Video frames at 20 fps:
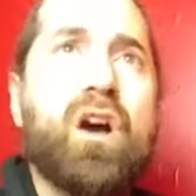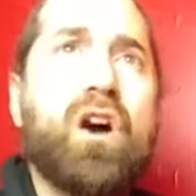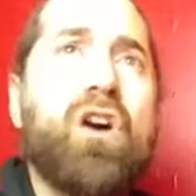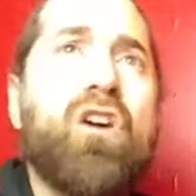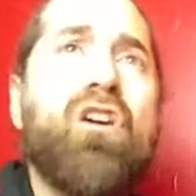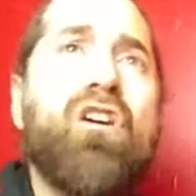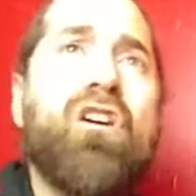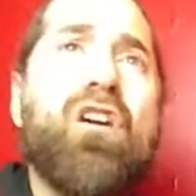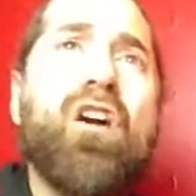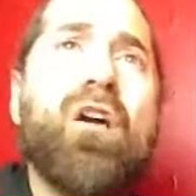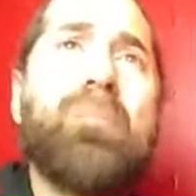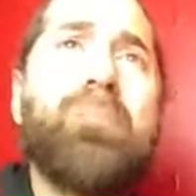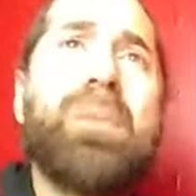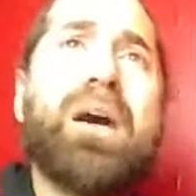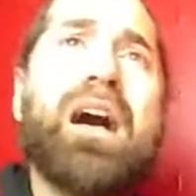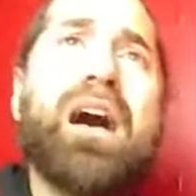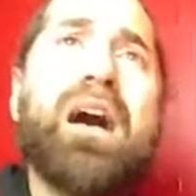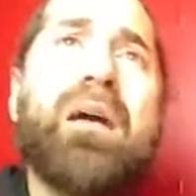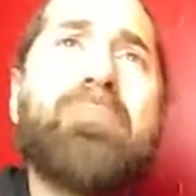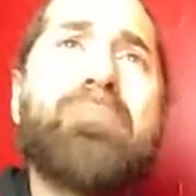Hope
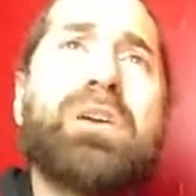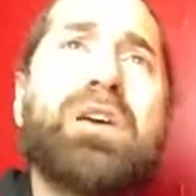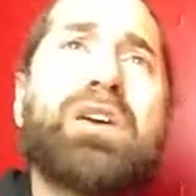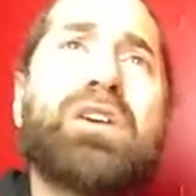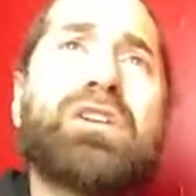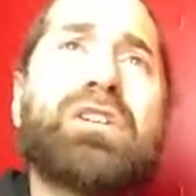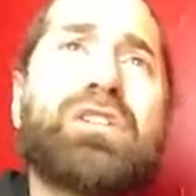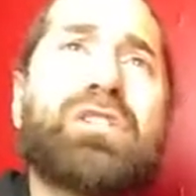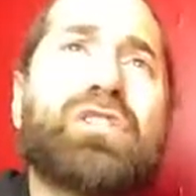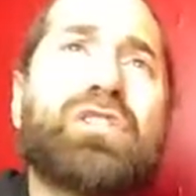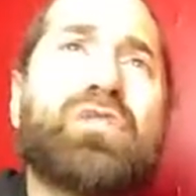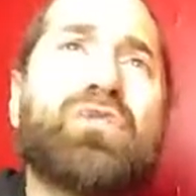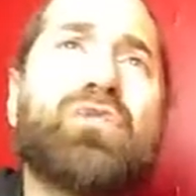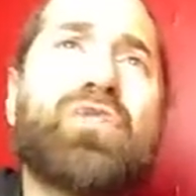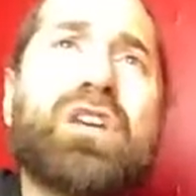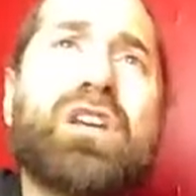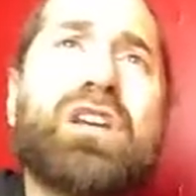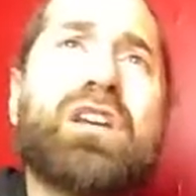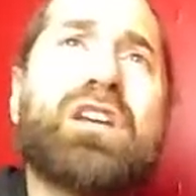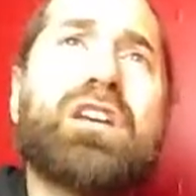for
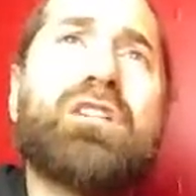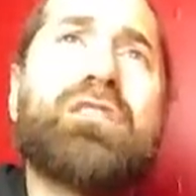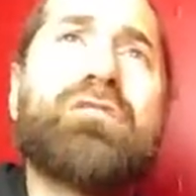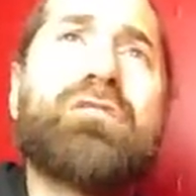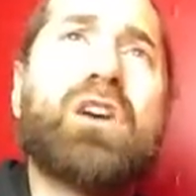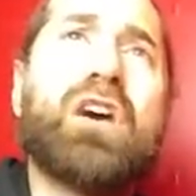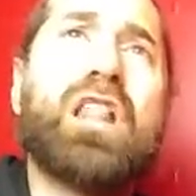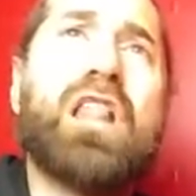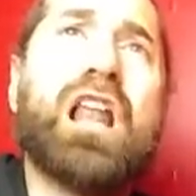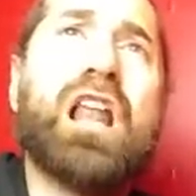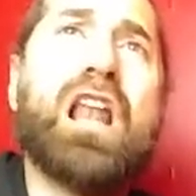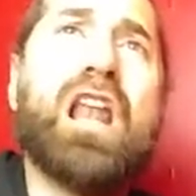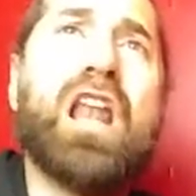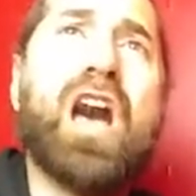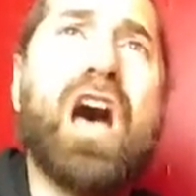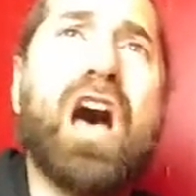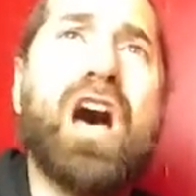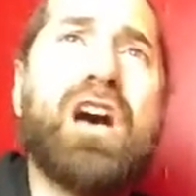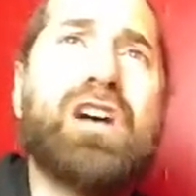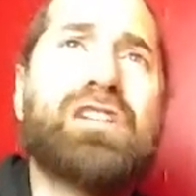mystery, for the
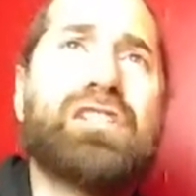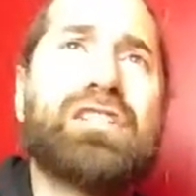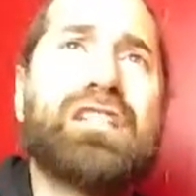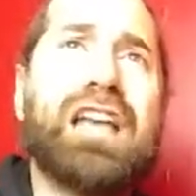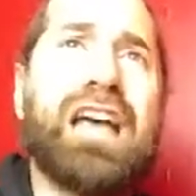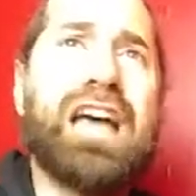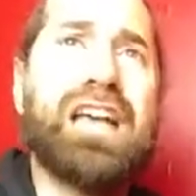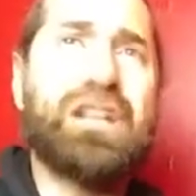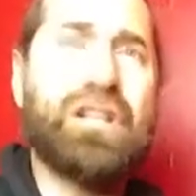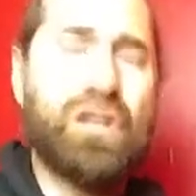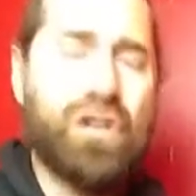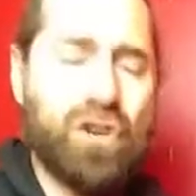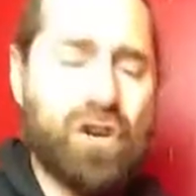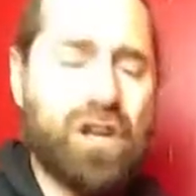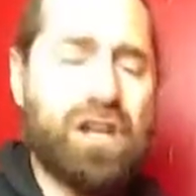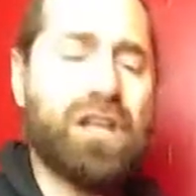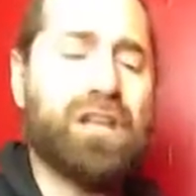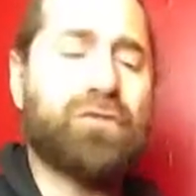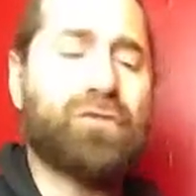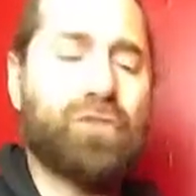lost and
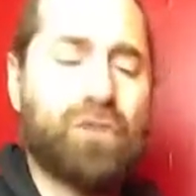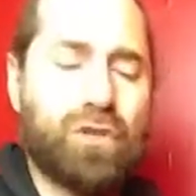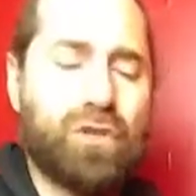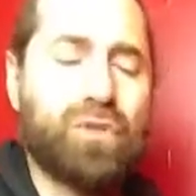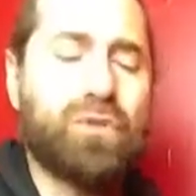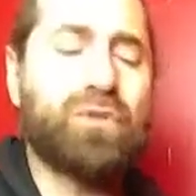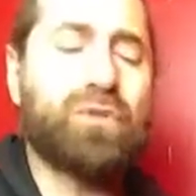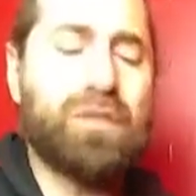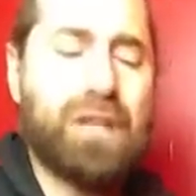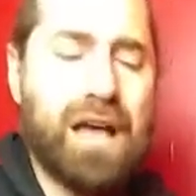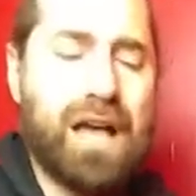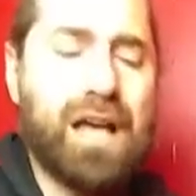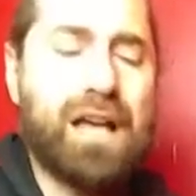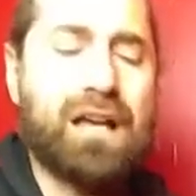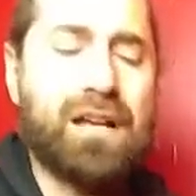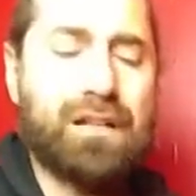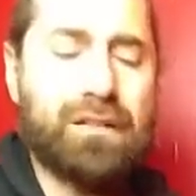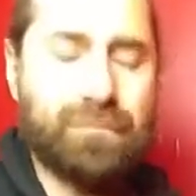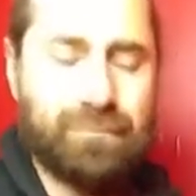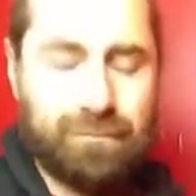grief to
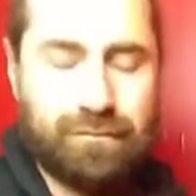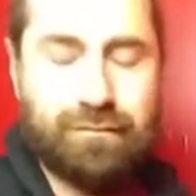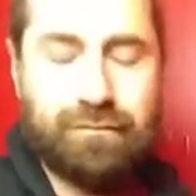guide.